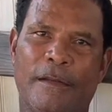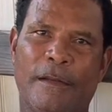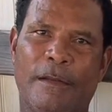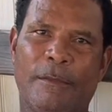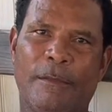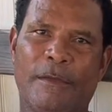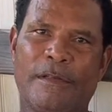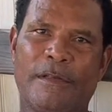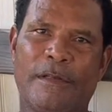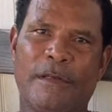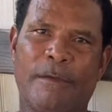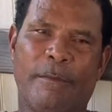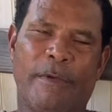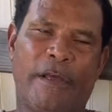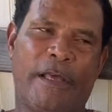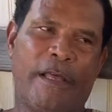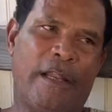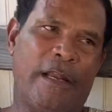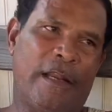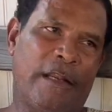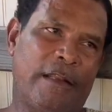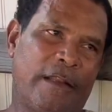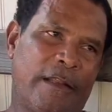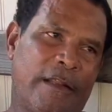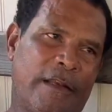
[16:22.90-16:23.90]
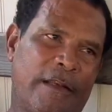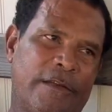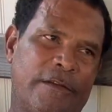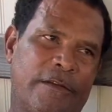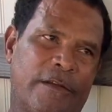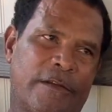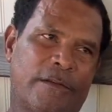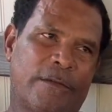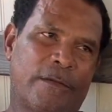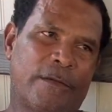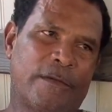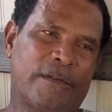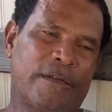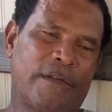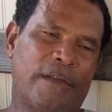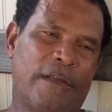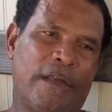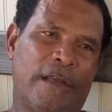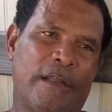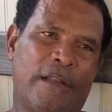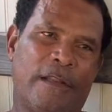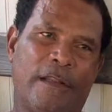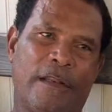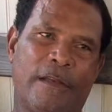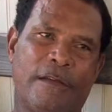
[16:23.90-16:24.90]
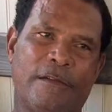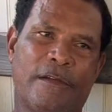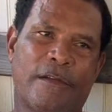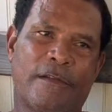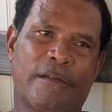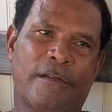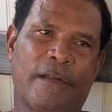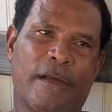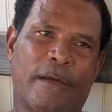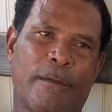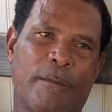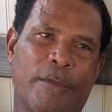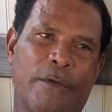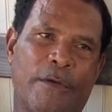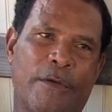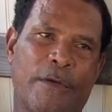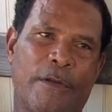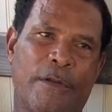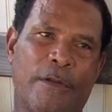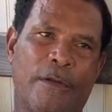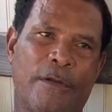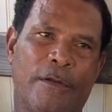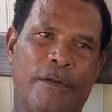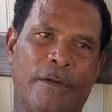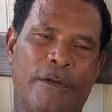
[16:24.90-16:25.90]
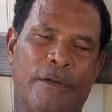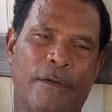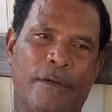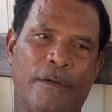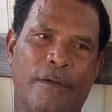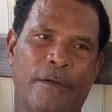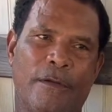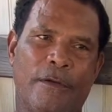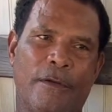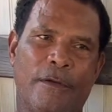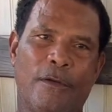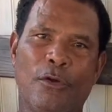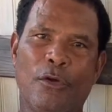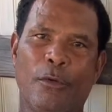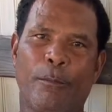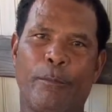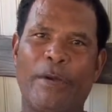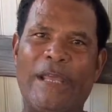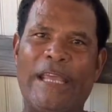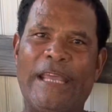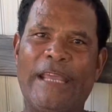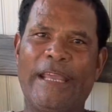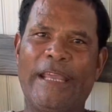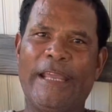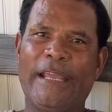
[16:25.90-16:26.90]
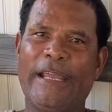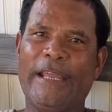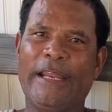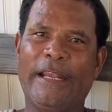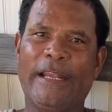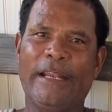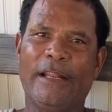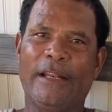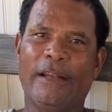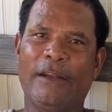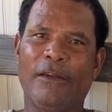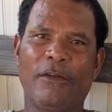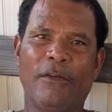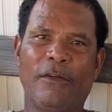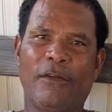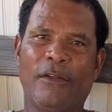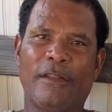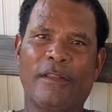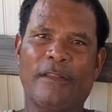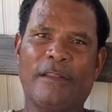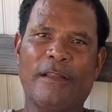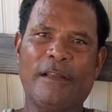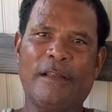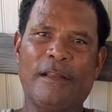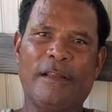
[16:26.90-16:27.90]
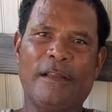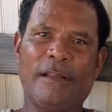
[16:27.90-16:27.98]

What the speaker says: He was in the bed and then he just was there and then he just stopped breathing. No pain, no nothing.